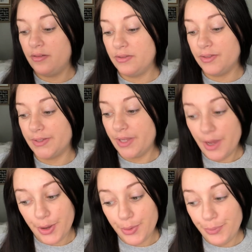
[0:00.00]
So
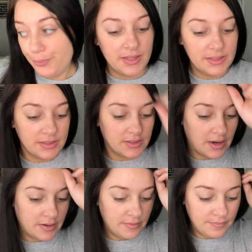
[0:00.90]
it's
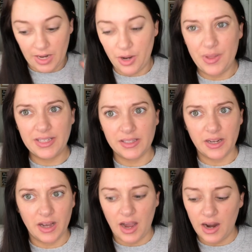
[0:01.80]
exciting. I know that's
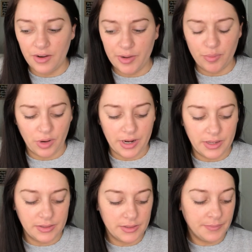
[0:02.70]
like a higher end
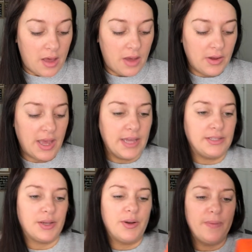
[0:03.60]
brand. Okay,
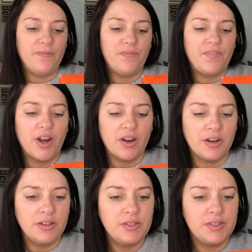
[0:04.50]
so up
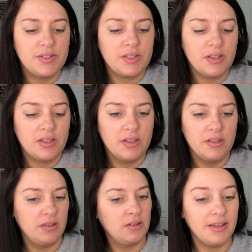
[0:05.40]
first,
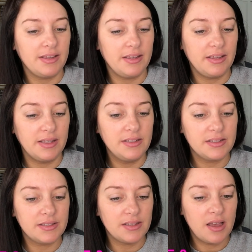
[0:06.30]

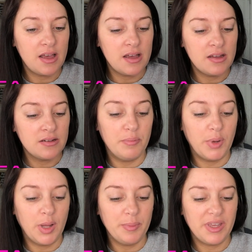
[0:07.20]
Yensa
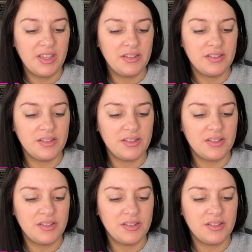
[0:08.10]
Pumpkin